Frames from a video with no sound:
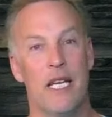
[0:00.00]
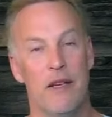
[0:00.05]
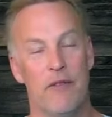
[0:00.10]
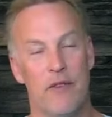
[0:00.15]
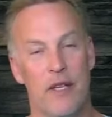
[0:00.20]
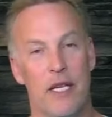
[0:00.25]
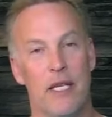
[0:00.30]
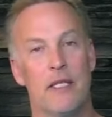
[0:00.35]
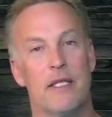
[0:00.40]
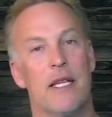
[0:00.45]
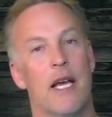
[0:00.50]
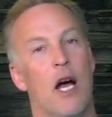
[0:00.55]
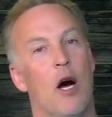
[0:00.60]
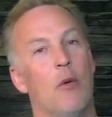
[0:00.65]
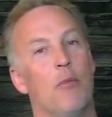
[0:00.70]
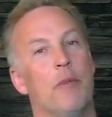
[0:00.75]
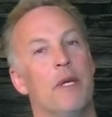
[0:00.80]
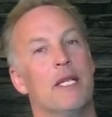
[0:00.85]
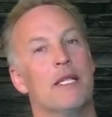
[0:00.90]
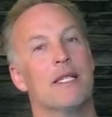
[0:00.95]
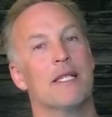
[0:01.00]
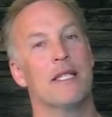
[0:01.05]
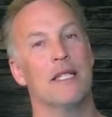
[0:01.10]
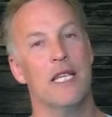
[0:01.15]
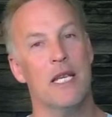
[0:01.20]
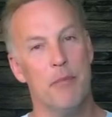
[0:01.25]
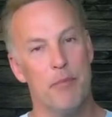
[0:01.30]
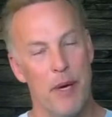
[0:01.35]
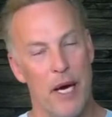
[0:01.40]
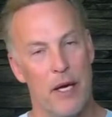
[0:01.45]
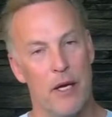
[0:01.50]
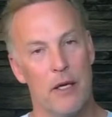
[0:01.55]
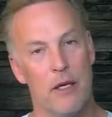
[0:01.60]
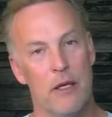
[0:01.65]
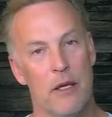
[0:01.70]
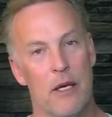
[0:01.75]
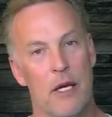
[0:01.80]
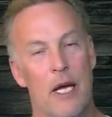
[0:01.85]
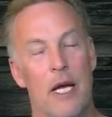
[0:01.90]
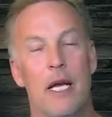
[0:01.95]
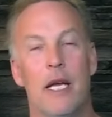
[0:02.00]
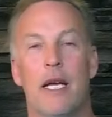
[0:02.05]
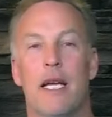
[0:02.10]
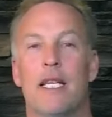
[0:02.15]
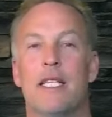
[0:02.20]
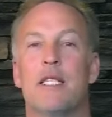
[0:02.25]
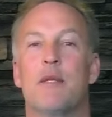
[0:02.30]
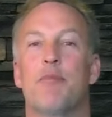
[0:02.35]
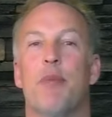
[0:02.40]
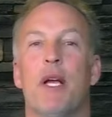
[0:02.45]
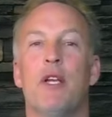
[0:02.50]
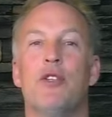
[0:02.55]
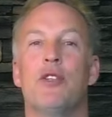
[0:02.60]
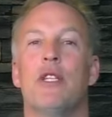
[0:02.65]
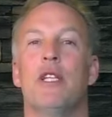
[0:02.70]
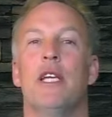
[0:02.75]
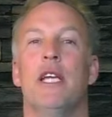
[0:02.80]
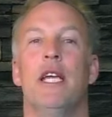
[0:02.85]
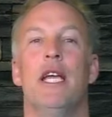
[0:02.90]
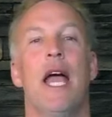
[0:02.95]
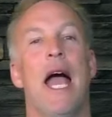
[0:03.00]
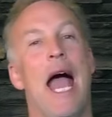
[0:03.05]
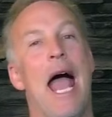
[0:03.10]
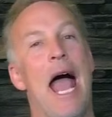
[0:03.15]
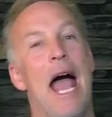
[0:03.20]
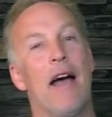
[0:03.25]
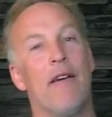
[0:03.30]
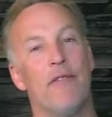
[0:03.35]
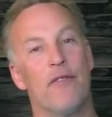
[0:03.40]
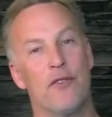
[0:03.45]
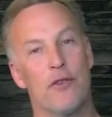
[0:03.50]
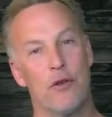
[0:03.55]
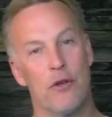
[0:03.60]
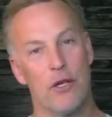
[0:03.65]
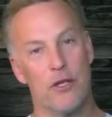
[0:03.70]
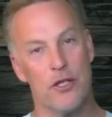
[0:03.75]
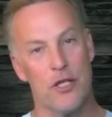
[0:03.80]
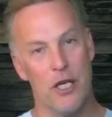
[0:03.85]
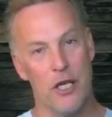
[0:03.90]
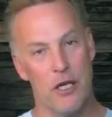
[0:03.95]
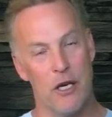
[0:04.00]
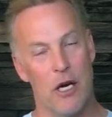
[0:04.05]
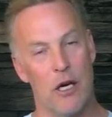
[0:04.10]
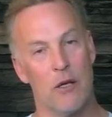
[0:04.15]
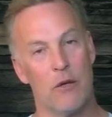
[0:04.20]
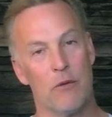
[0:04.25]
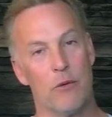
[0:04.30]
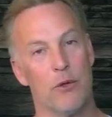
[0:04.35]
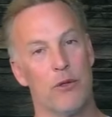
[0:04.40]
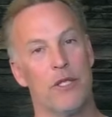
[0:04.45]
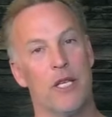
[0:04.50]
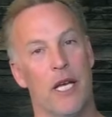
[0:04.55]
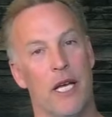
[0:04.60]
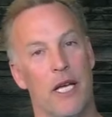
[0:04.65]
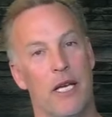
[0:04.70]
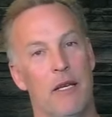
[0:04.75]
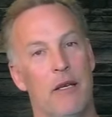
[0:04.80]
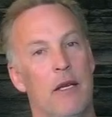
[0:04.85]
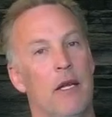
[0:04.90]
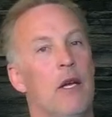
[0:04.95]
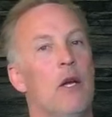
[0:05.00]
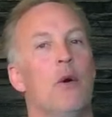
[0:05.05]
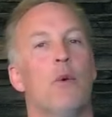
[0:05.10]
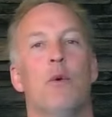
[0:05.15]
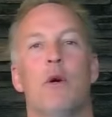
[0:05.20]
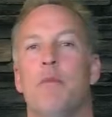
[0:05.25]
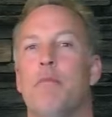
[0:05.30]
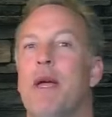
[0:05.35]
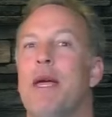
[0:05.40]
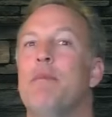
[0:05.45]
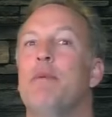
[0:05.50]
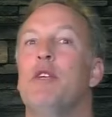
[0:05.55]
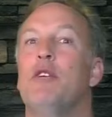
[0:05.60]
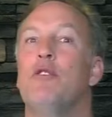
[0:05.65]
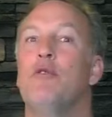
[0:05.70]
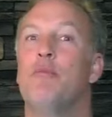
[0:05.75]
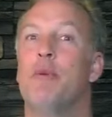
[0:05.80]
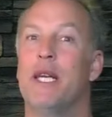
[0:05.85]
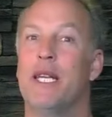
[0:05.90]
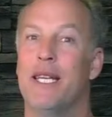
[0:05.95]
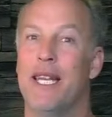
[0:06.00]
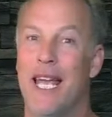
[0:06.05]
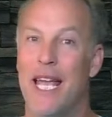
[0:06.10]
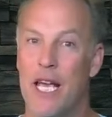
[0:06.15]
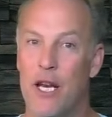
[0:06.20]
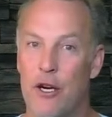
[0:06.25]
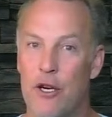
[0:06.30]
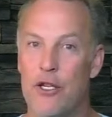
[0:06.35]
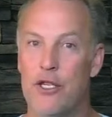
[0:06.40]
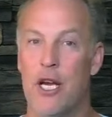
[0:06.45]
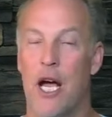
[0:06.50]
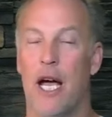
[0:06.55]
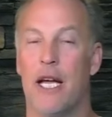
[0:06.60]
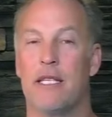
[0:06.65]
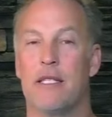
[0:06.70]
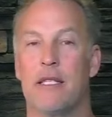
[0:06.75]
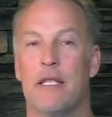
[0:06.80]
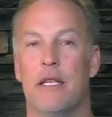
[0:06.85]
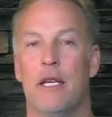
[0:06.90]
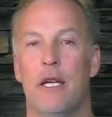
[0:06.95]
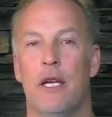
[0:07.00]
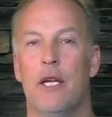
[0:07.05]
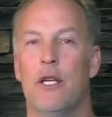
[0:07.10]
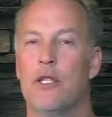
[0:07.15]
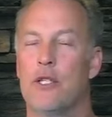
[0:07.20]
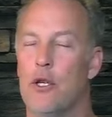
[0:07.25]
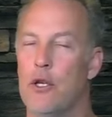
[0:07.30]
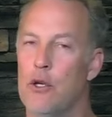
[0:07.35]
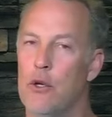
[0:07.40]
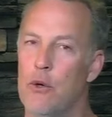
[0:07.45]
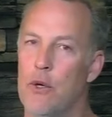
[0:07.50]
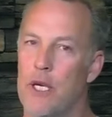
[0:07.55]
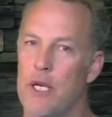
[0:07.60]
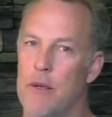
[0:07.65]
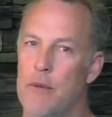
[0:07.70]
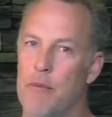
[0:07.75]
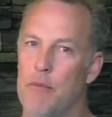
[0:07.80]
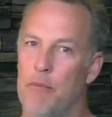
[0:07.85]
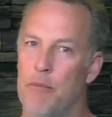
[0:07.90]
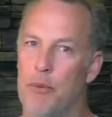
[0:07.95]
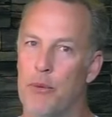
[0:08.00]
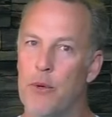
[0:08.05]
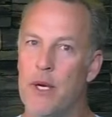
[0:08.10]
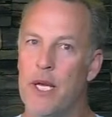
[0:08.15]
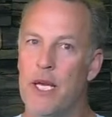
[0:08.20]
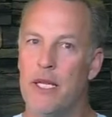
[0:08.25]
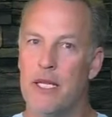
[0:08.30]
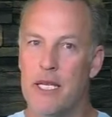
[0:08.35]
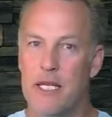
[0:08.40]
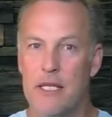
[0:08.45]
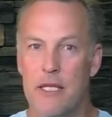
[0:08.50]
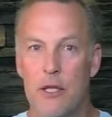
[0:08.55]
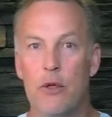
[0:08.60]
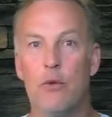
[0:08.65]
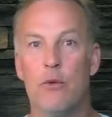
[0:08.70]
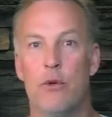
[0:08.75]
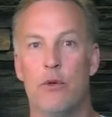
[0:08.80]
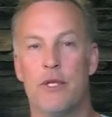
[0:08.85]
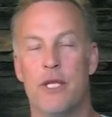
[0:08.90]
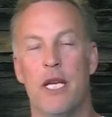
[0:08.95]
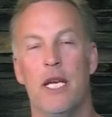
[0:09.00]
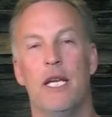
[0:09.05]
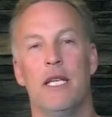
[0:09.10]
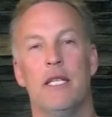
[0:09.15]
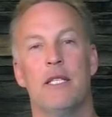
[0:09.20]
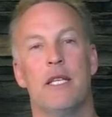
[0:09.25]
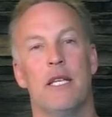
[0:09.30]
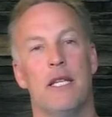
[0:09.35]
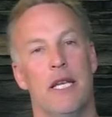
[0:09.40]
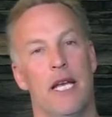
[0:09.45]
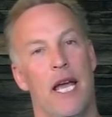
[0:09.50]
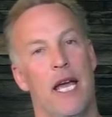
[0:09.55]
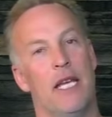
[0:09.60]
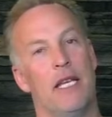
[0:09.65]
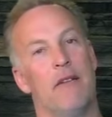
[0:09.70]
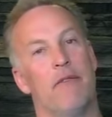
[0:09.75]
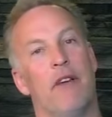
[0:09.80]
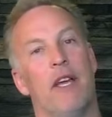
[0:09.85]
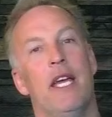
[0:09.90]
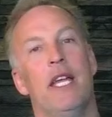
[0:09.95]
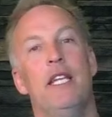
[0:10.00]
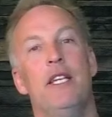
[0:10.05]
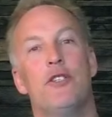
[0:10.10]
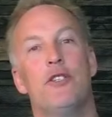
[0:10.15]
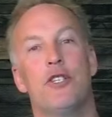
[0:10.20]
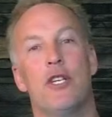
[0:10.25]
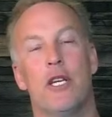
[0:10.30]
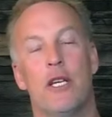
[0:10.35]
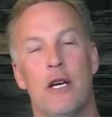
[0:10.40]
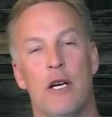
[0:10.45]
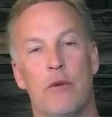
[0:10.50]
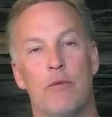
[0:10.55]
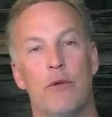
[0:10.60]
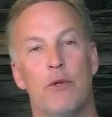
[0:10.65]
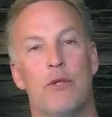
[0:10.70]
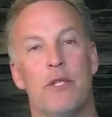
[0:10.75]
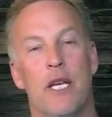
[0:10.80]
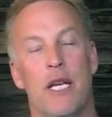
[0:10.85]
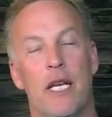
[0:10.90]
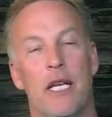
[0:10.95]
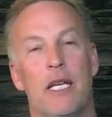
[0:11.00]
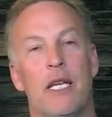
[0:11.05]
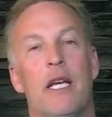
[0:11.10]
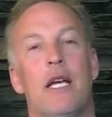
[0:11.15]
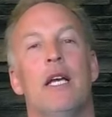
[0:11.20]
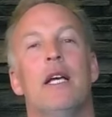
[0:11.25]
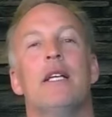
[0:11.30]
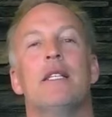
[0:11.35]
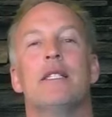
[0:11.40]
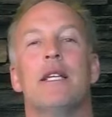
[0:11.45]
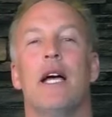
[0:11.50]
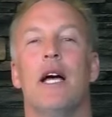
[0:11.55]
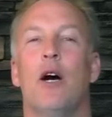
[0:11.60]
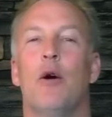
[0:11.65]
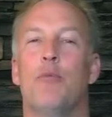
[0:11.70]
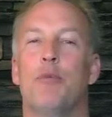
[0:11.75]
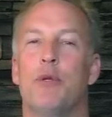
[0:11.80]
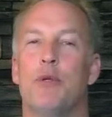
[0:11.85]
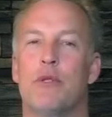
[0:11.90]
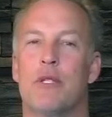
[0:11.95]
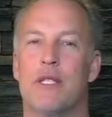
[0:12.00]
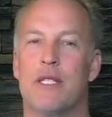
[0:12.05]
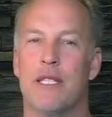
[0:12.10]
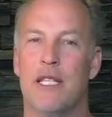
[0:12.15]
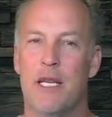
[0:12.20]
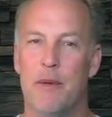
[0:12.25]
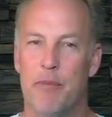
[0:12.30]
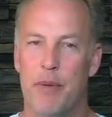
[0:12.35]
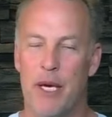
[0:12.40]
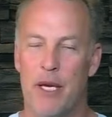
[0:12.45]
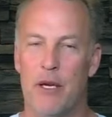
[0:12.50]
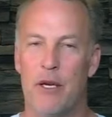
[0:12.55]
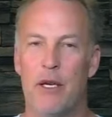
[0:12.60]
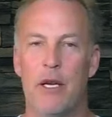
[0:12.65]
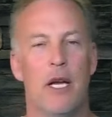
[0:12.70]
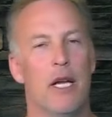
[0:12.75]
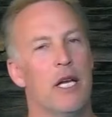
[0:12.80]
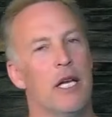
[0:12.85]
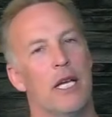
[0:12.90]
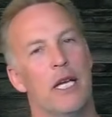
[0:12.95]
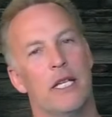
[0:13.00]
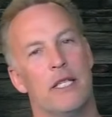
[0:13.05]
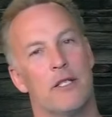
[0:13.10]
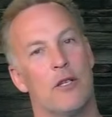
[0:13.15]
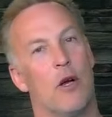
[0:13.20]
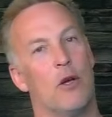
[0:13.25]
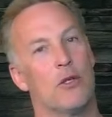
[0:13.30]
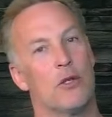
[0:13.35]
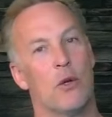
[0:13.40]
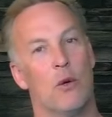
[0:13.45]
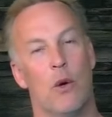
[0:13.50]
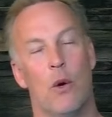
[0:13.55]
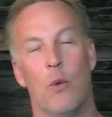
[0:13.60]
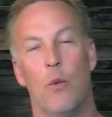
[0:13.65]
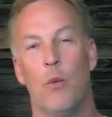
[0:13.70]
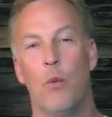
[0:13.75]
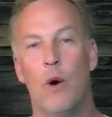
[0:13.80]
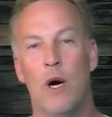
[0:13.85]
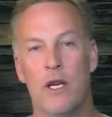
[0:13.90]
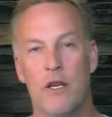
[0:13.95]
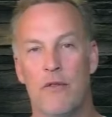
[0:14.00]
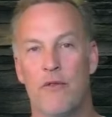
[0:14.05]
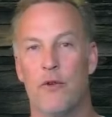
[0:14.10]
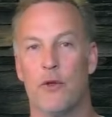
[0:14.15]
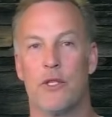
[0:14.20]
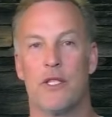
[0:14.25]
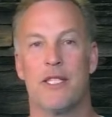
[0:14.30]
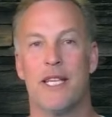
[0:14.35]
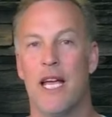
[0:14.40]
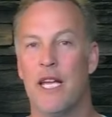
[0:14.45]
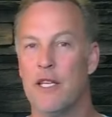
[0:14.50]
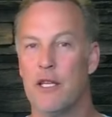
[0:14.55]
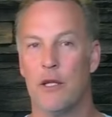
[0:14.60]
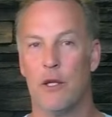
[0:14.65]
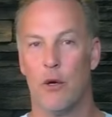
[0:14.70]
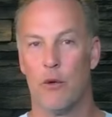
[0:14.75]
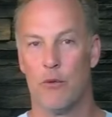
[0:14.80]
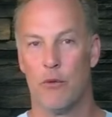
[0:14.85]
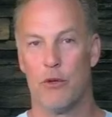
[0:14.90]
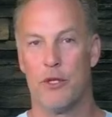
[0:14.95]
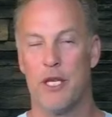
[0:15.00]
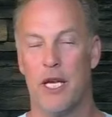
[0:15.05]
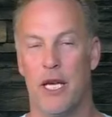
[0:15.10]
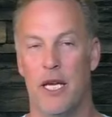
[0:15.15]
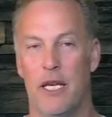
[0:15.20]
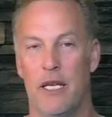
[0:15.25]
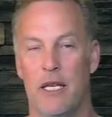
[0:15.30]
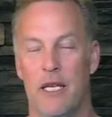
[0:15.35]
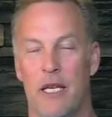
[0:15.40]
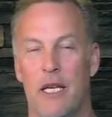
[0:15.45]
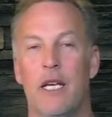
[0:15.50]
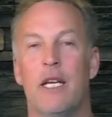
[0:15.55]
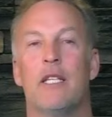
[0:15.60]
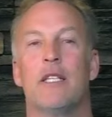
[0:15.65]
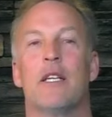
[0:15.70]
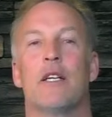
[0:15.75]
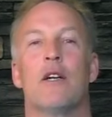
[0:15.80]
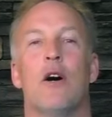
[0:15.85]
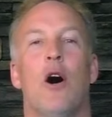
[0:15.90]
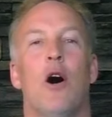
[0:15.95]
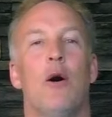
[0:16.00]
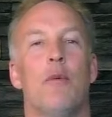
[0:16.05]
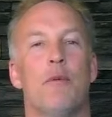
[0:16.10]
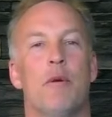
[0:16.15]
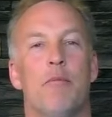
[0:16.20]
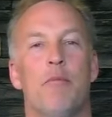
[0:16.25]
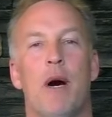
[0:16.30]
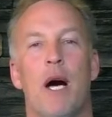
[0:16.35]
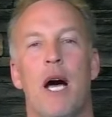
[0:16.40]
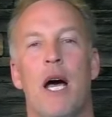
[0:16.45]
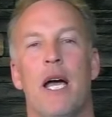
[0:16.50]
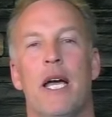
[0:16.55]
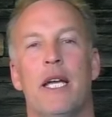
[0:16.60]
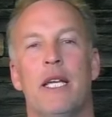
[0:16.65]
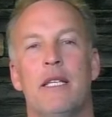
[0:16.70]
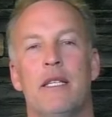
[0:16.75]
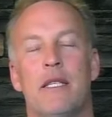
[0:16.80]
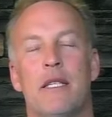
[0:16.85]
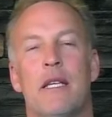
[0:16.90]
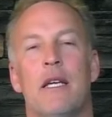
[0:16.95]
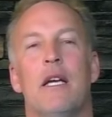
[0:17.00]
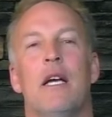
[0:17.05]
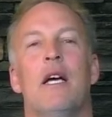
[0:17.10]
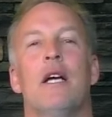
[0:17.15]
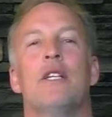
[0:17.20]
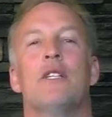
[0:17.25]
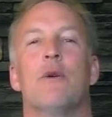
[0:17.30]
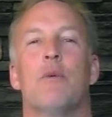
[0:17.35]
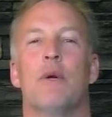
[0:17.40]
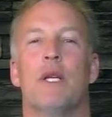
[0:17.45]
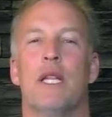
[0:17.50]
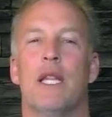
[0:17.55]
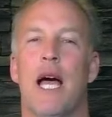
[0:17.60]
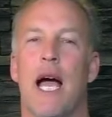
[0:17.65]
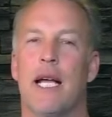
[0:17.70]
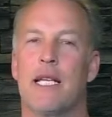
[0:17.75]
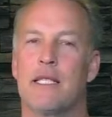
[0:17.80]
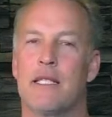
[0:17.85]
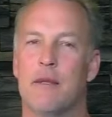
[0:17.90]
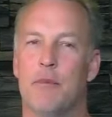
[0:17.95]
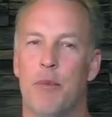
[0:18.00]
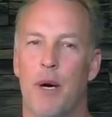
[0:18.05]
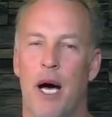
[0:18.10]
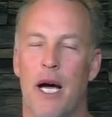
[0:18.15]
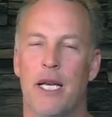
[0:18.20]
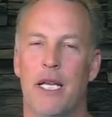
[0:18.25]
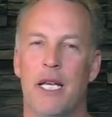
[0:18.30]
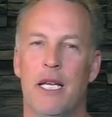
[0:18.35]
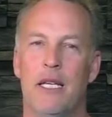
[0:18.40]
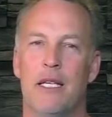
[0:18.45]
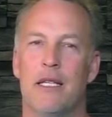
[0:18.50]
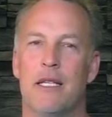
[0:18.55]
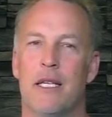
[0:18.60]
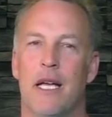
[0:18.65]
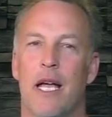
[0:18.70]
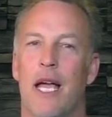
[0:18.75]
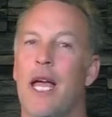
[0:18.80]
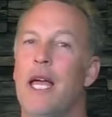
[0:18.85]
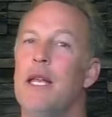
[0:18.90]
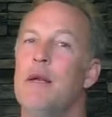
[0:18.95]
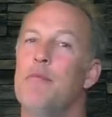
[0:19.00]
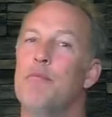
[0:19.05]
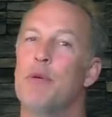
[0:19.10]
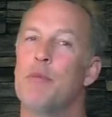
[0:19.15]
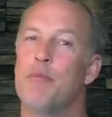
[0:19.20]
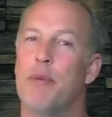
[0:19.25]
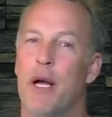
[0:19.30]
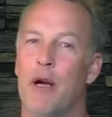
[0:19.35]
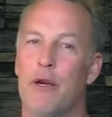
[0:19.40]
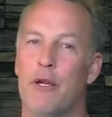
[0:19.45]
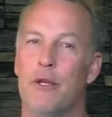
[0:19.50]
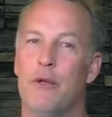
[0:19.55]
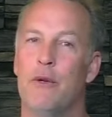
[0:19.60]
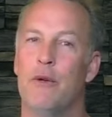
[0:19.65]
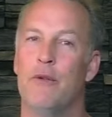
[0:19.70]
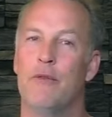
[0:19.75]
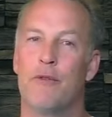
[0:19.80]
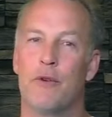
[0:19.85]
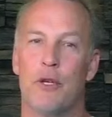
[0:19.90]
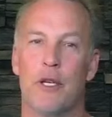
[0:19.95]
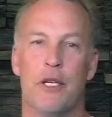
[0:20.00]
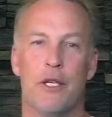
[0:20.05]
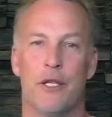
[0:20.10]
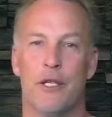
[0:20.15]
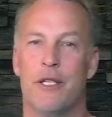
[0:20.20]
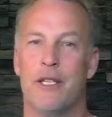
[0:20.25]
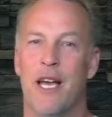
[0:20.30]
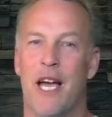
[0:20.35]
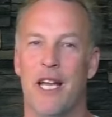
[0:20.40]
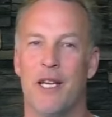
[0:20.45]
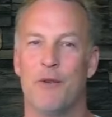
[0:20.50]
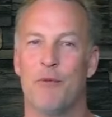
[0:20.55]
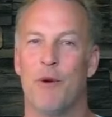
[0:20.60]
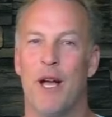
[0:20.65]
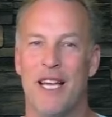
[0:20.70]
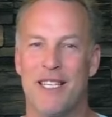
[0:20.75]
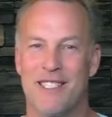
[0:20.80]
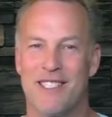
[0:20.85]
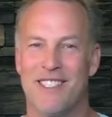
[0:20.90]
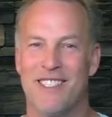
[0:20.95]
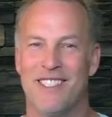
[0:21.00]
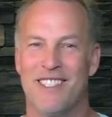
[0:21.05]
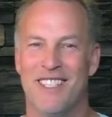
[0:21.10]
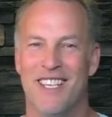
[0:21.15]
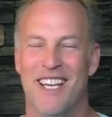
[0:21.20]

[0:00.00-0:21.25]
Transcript: evenings to help me sleep better, especially after a Qigong routine when maybe you've been energized? So you can bring this little routine to the end of any Qigong routine to help you sleep better. It's also a wonderful standalone routine to calm the mind, to relax the body, and prepare you for a good night rest.